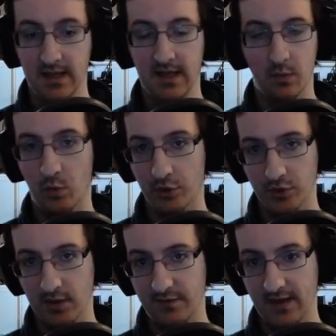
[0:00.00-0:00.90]
It won't
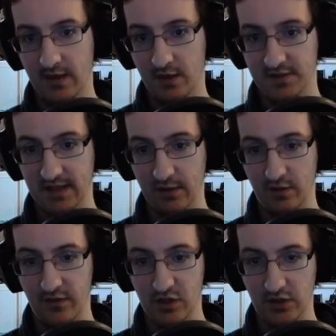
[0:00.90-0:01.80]
nullify it altogether if
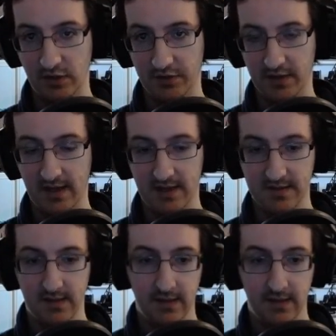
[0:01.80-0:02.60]
you just hold the guard.